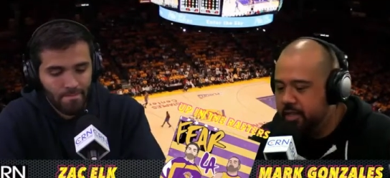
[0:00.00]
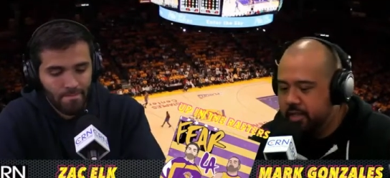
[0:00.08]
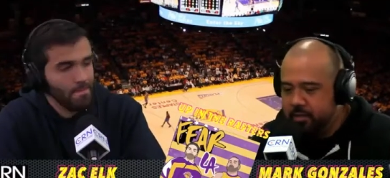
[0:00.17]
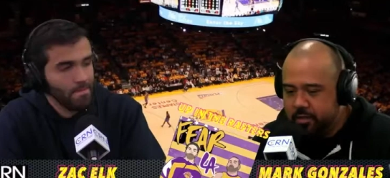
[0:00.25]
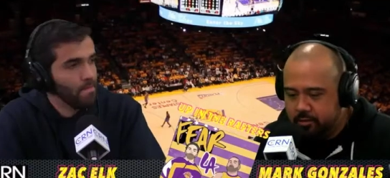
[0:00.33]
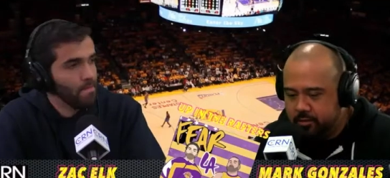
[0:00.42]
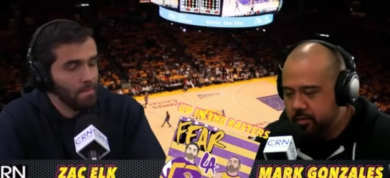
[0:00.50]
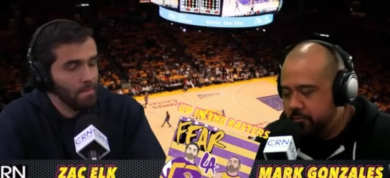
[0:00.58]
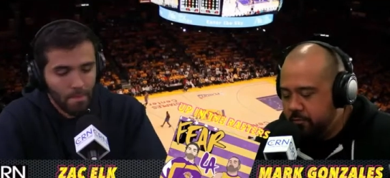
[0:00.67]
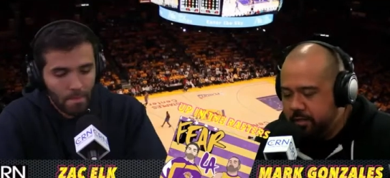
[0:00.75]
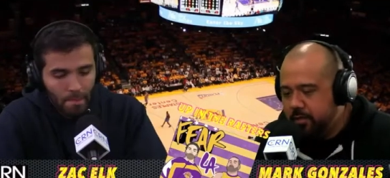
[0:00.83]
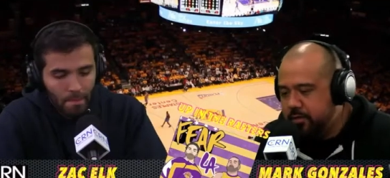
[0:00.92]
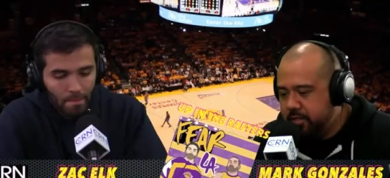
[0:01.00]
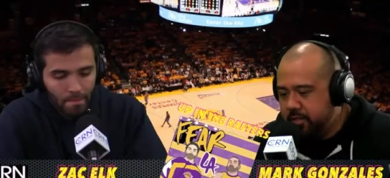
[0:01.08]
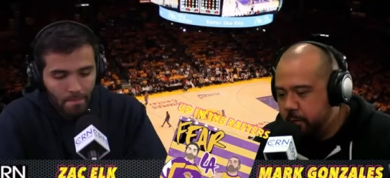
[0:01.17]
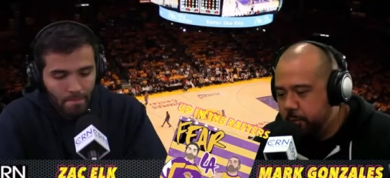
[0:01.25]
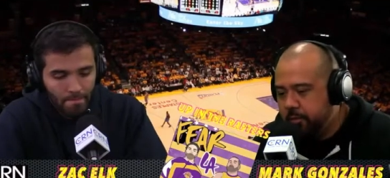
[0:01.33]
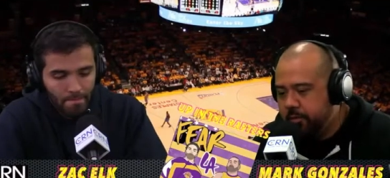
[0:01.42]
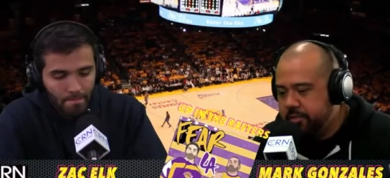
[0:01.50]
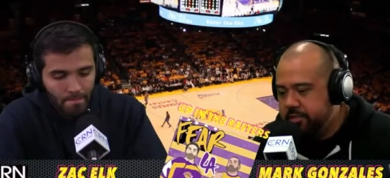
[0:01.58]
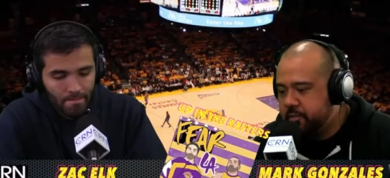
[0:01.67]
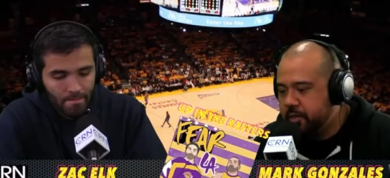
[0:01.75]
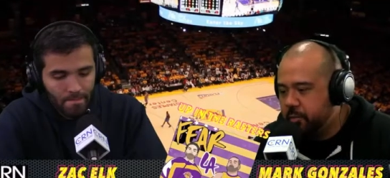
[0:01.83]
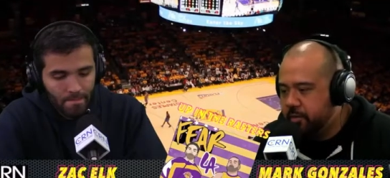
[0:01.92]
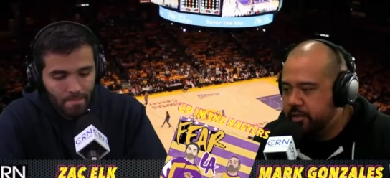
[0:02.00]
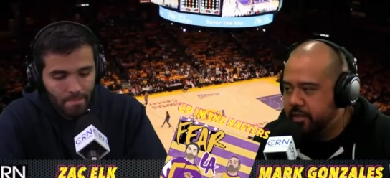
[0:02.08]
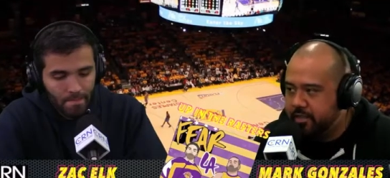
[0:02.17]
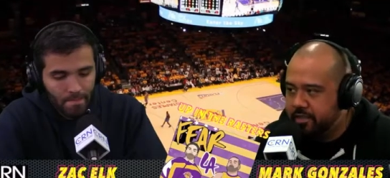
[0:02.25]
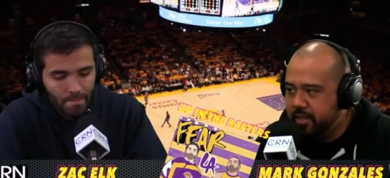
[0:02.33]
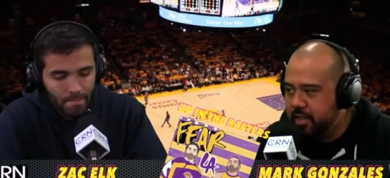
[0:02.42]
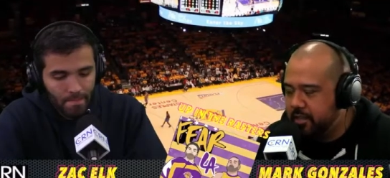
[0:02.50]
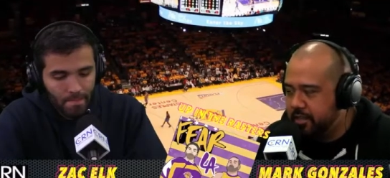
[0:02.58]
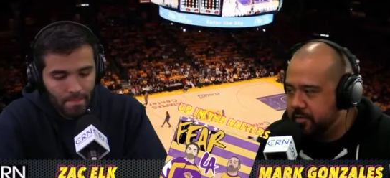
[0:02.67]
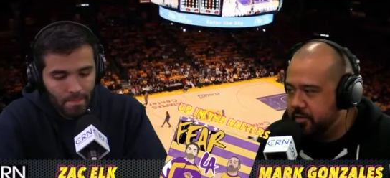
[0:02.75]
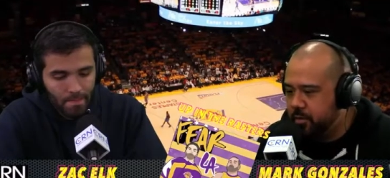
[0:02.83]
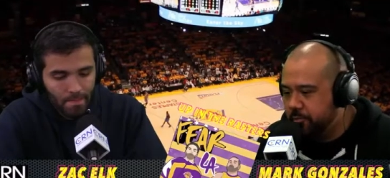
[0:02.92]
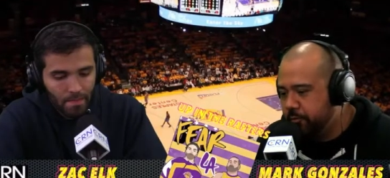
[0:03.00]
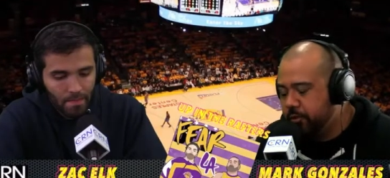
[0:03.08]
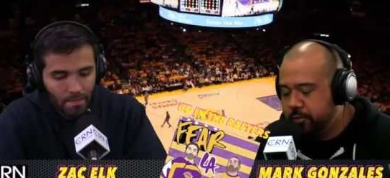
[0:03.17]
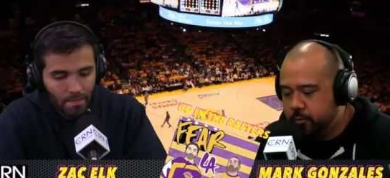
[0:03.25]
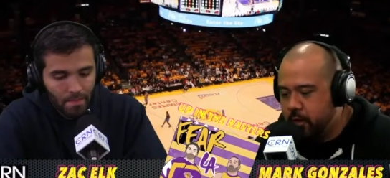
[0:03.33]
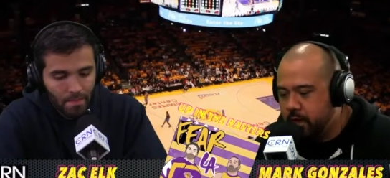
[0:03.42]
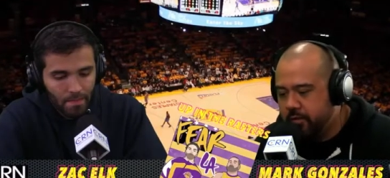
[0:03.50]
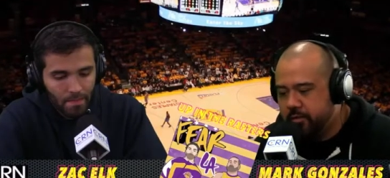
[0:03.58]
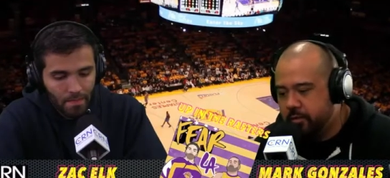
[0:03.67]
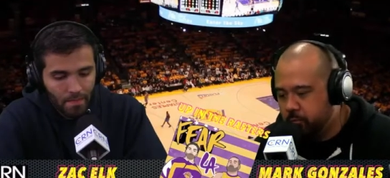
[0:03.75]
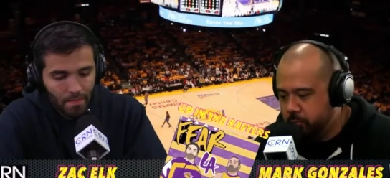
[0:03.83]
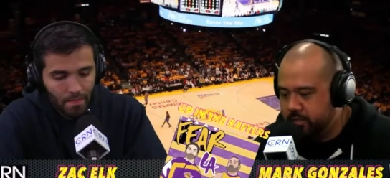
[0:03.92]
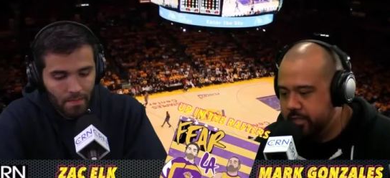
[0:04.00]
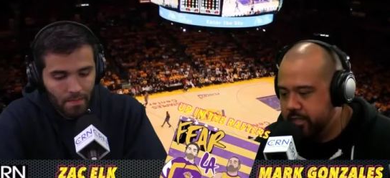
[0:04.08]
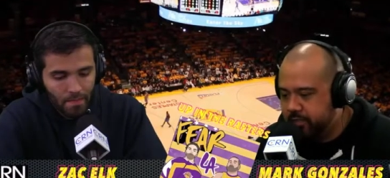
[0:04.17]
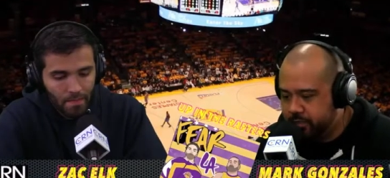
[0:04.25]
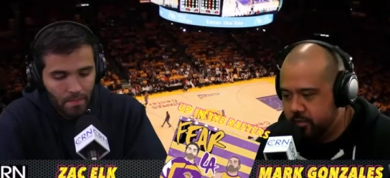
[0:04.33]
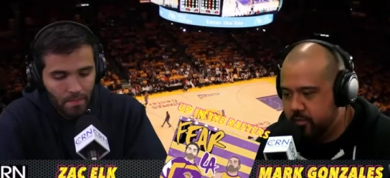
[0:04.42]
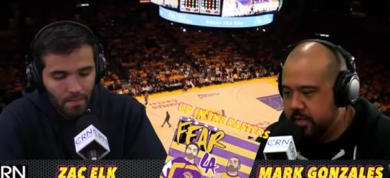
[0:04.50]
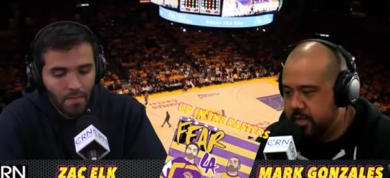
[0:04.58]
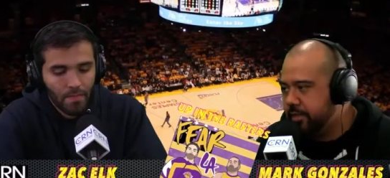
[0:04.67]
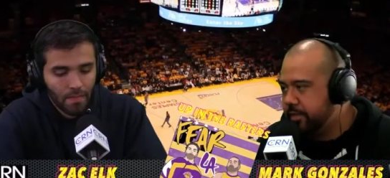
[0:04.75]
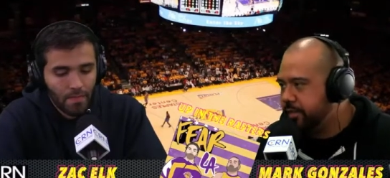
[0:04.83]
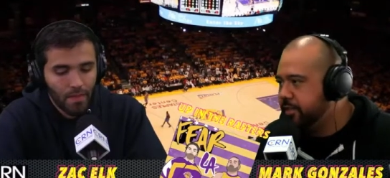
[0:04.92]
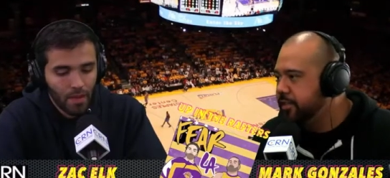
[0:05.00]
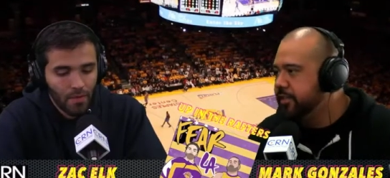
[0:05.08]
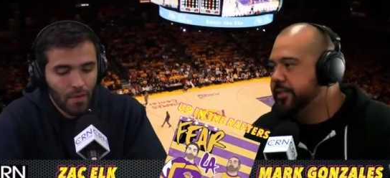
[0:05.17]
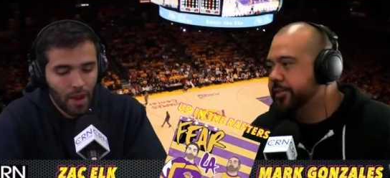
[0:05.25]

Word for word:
Speaker 1: if we lose a couple, at least try to win or if we lose 1, win the next 2 kind of thing. Right.